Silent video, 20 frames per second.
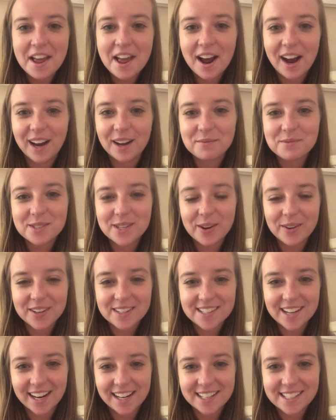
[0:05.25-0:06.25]
I'm so
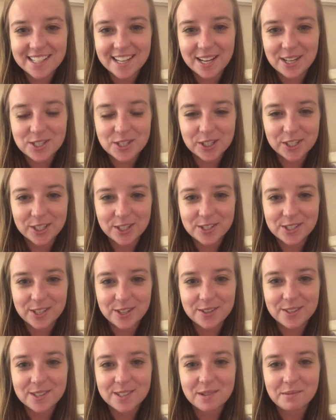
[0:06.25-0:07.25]
excited to introduce
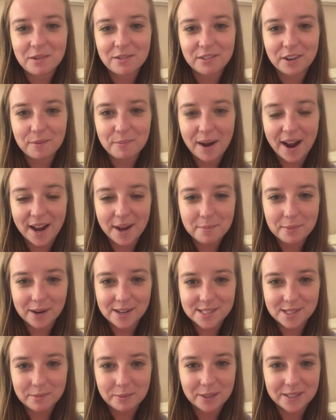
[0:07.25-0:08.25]
you to some of our Pie
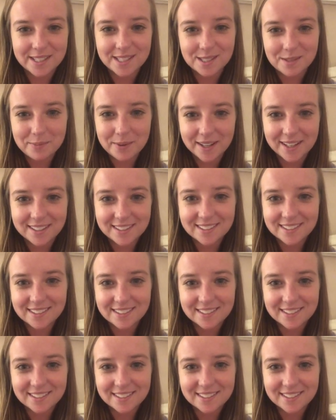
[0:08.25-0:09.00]
Present participants.